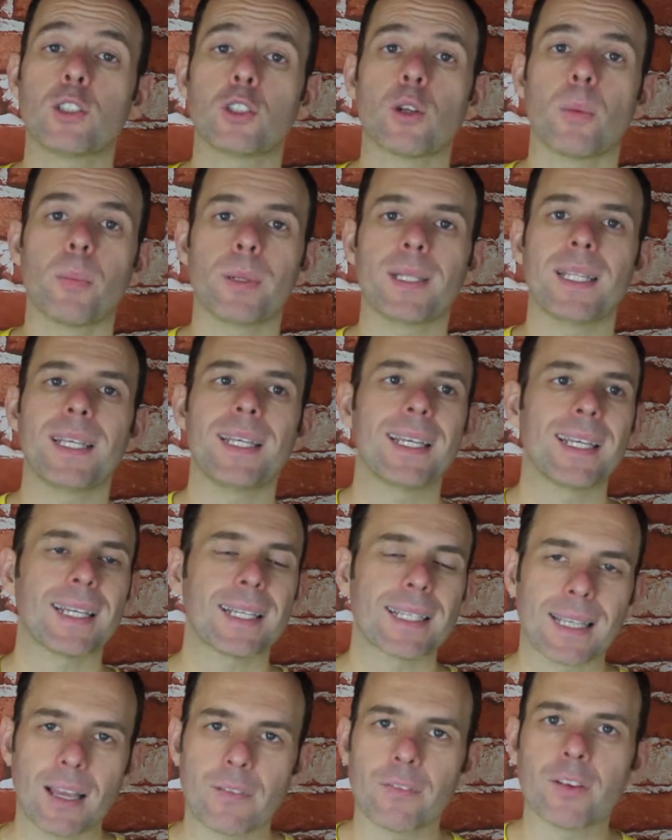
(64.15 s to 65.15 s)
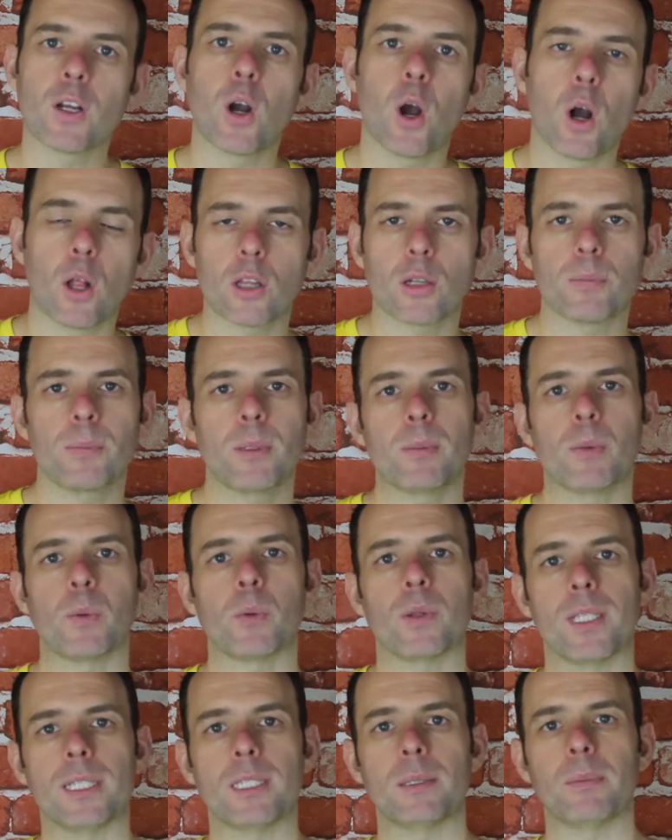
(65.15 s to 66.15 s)
is somebody giving other
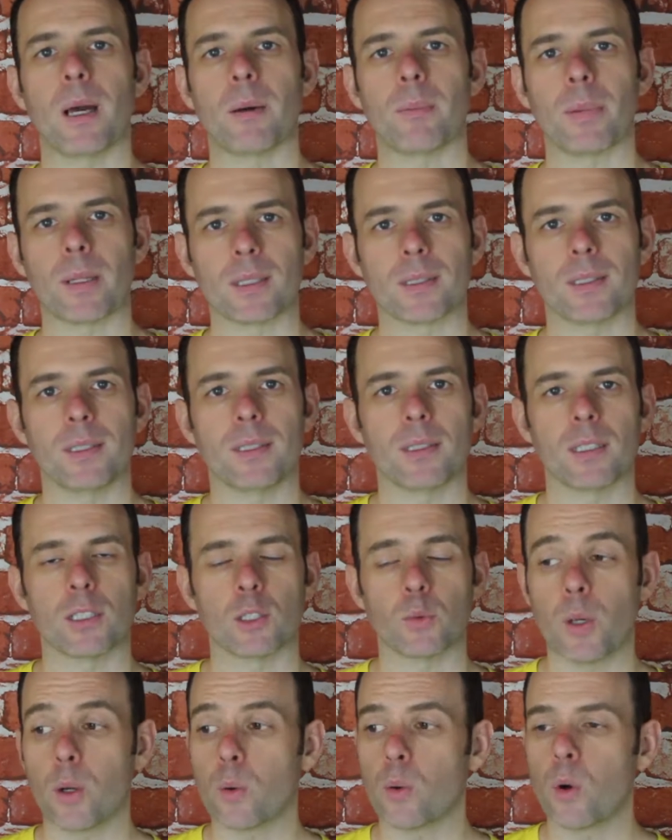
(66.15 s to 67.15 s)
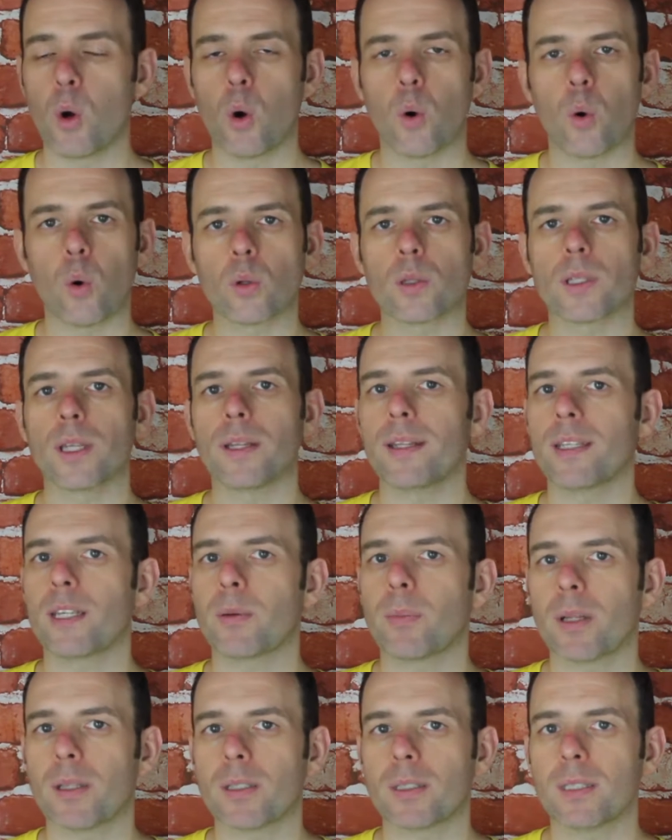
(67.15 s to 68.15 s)
people these abilities as well. Only their
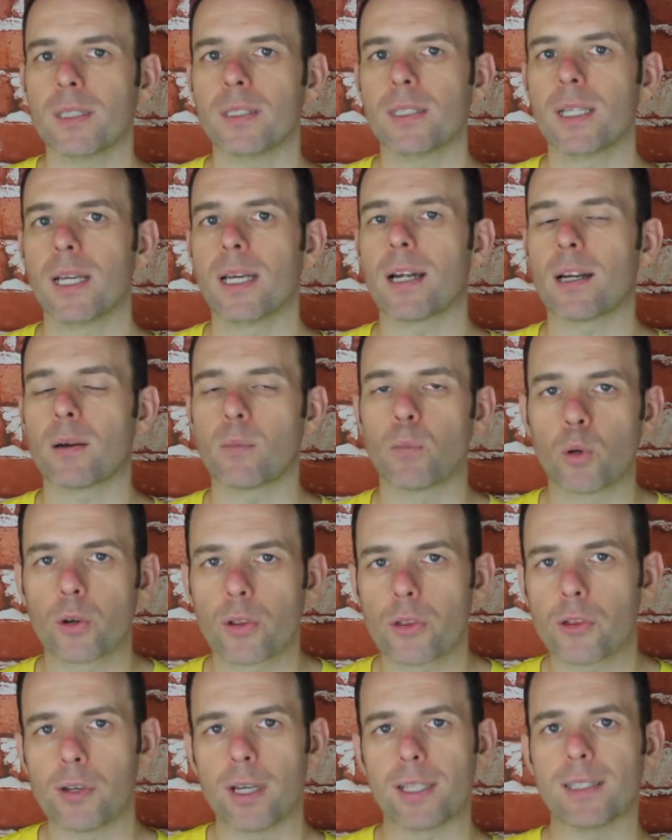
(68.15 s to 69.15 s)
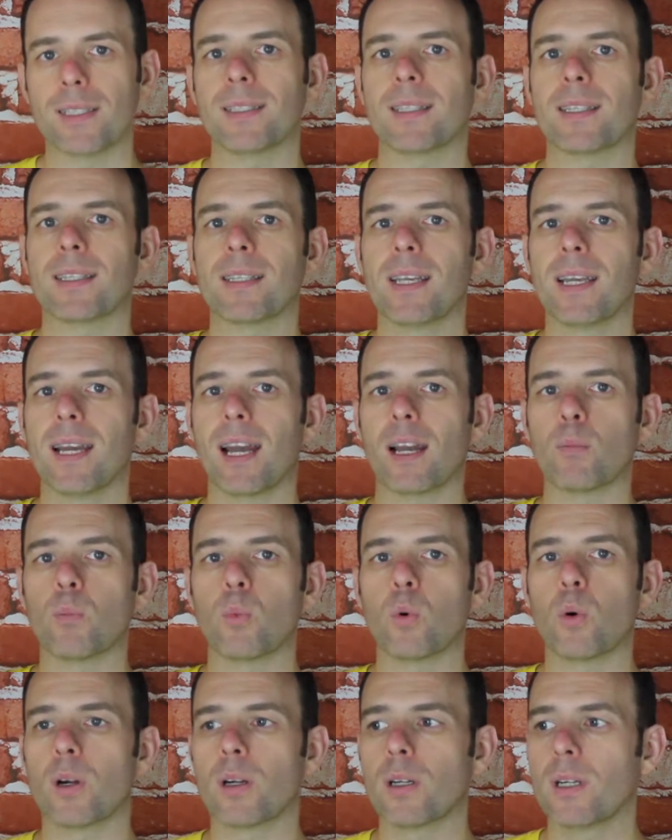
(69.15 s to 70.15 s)
abilities are more threatening and
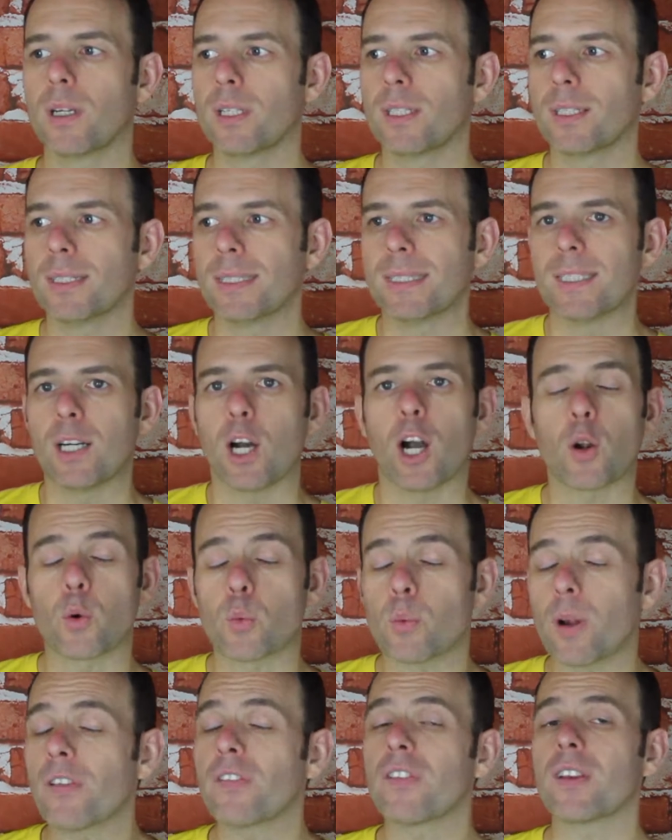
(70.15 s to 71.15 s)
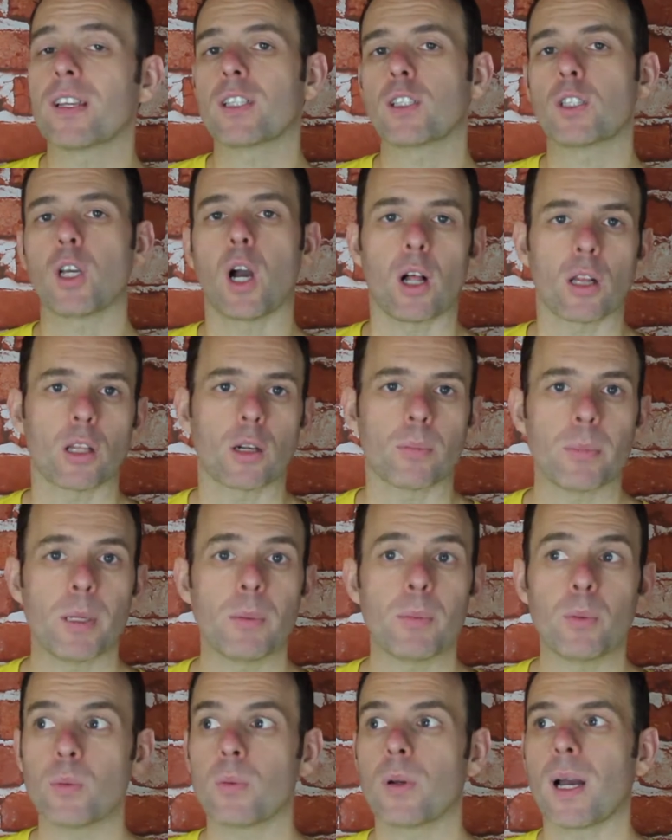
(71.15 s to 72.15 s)
more horrific to other
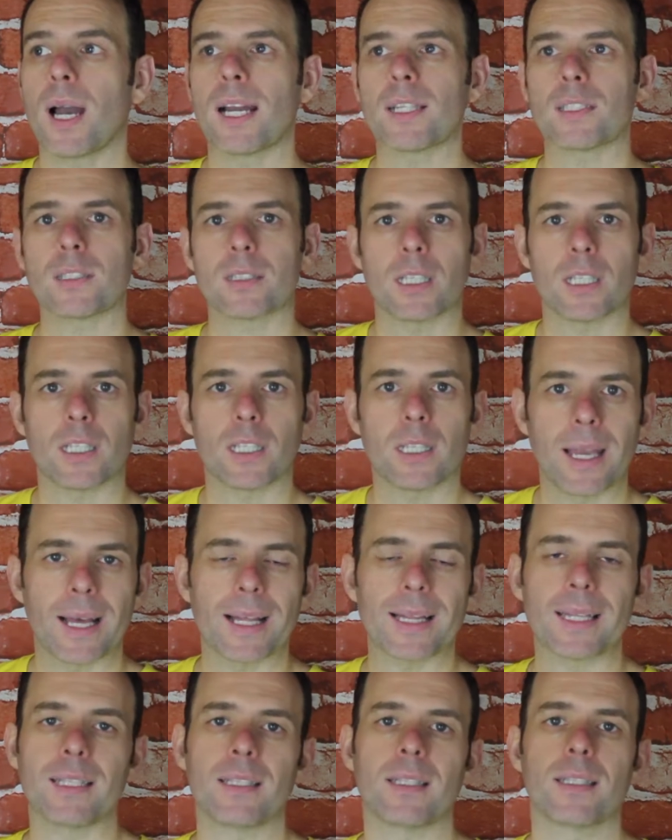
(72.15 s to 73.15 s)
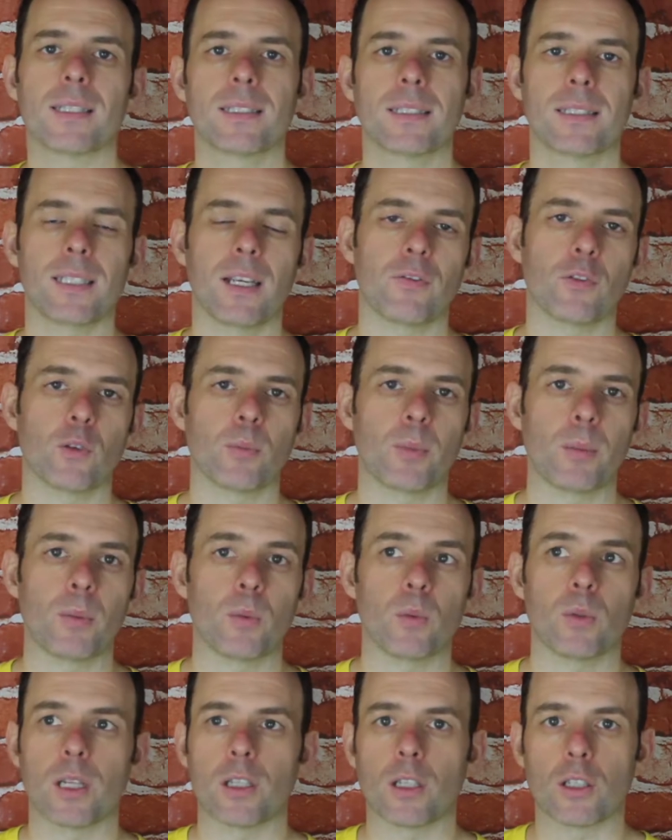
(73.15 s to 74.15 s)
people, actually killing several
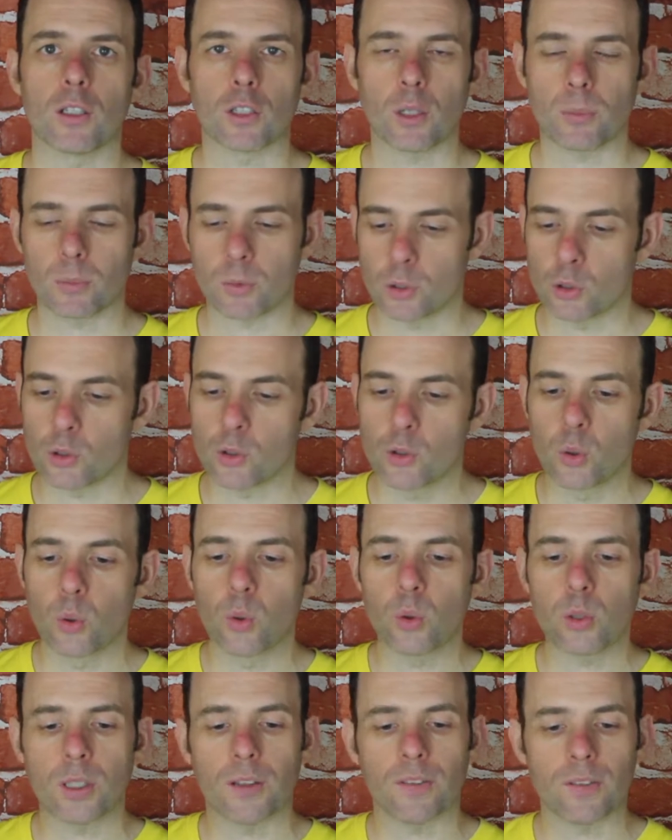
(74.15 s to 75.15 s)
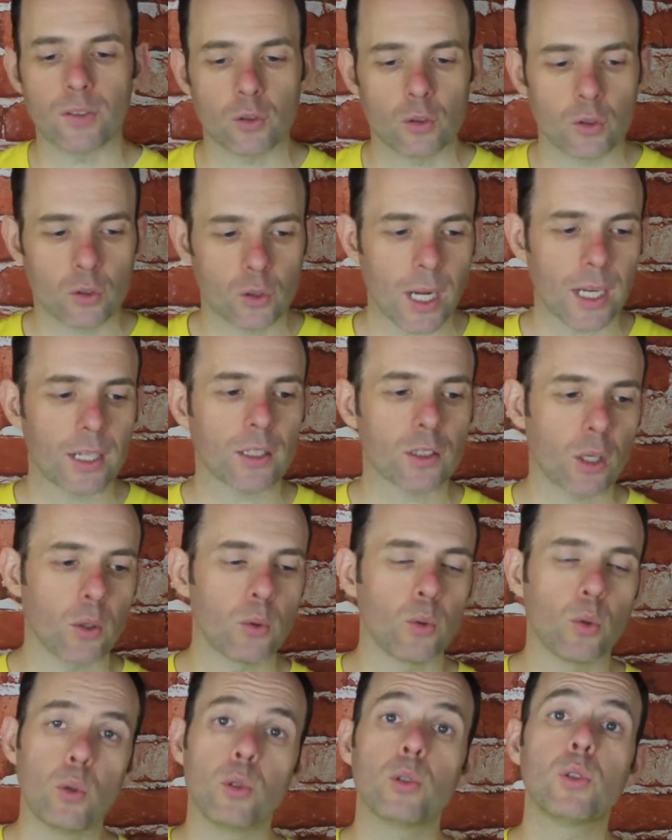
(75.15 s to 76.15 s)
people. And it's up to Joe to track
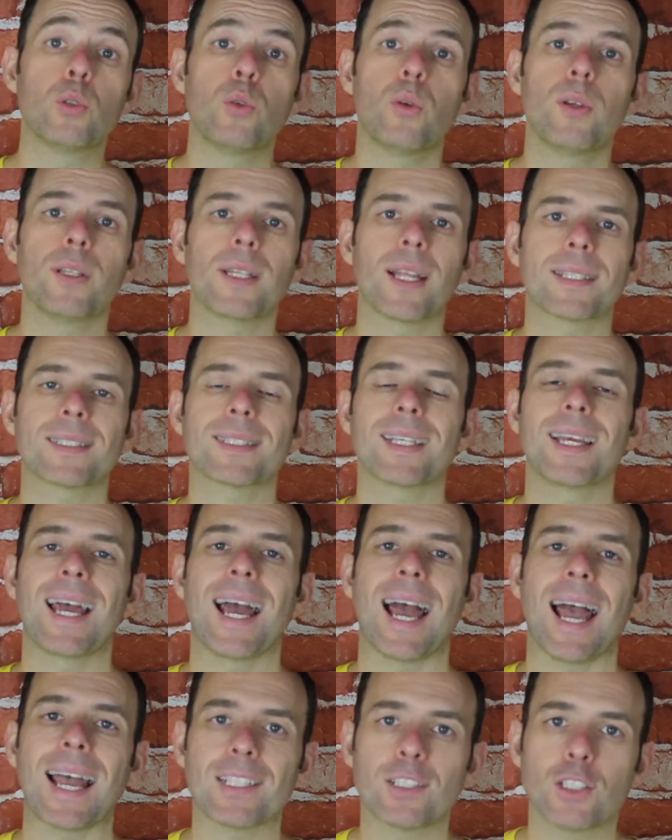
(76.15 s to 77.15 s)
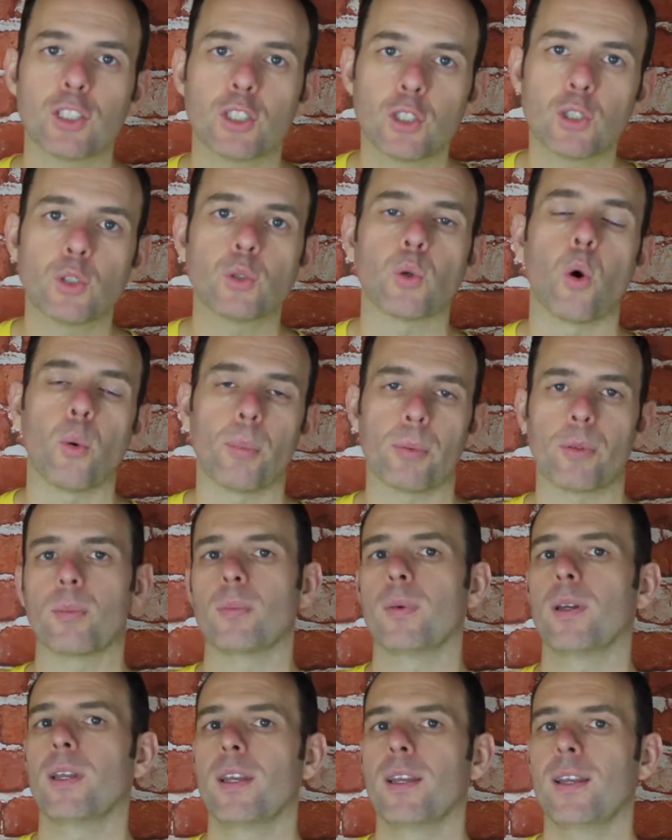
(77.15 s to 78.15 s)
down who's doing this and stop
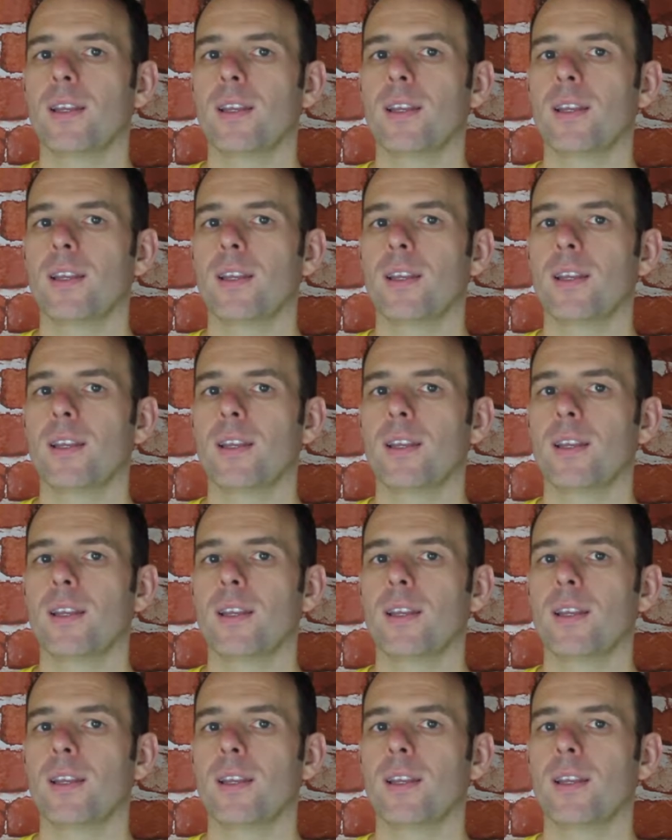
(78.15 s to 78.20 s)
them